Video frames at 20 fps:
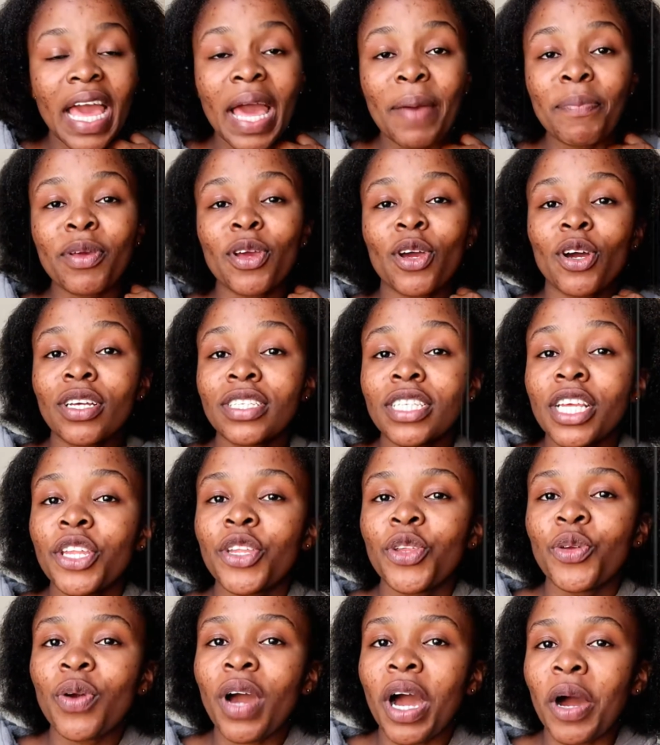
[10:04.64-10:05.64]
because he
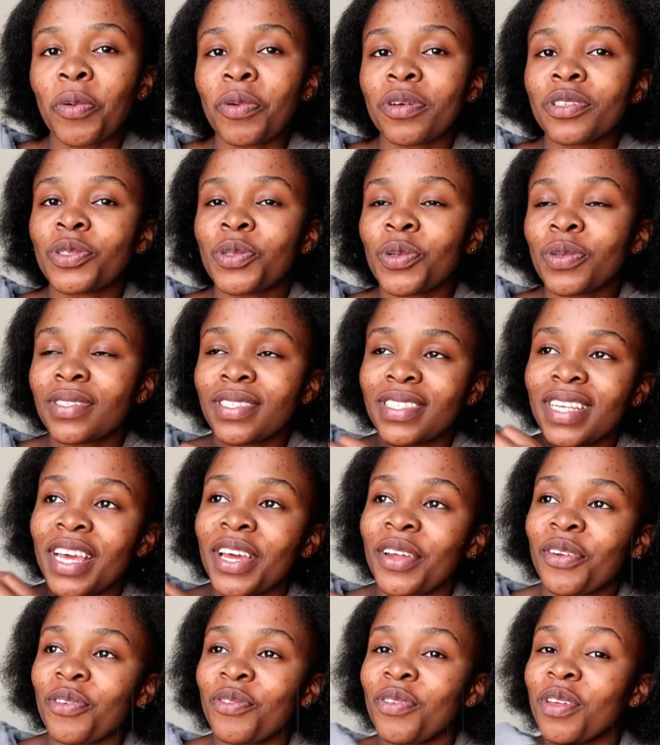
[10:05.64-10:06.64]
knew I was so
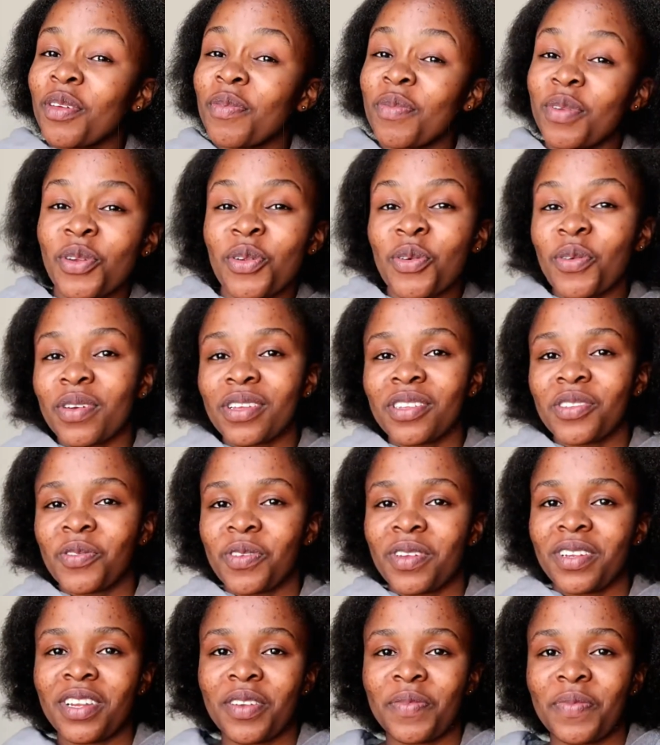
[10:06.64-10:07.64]
scared of him, he'd always
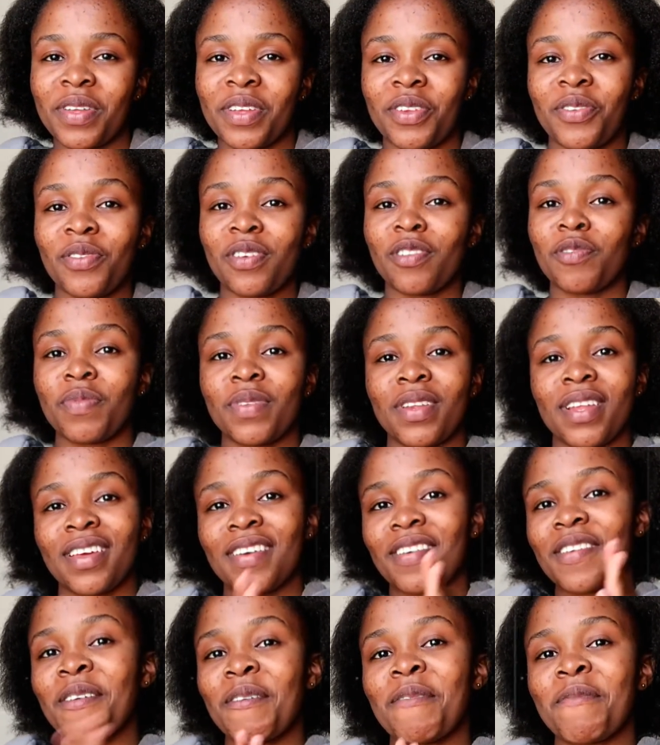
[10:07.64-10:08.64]
threaten me, he'd always be
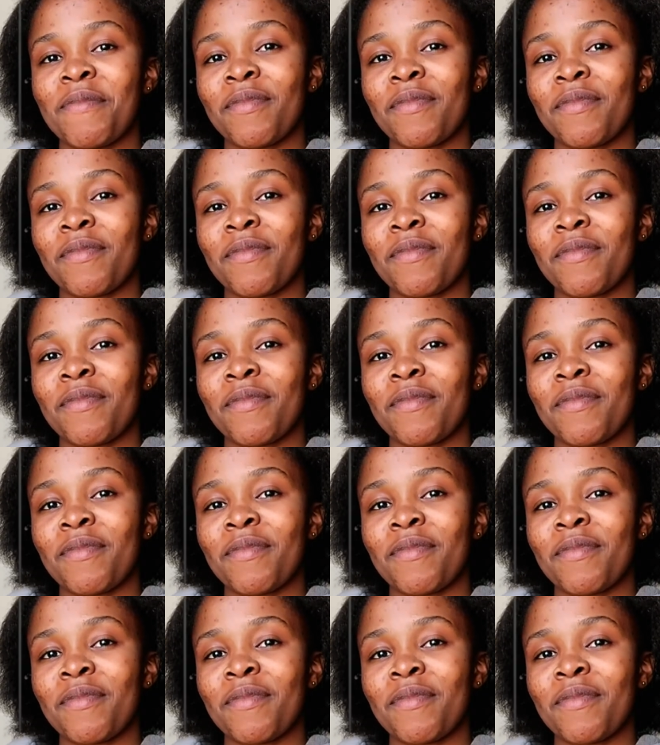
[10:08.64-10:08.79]
like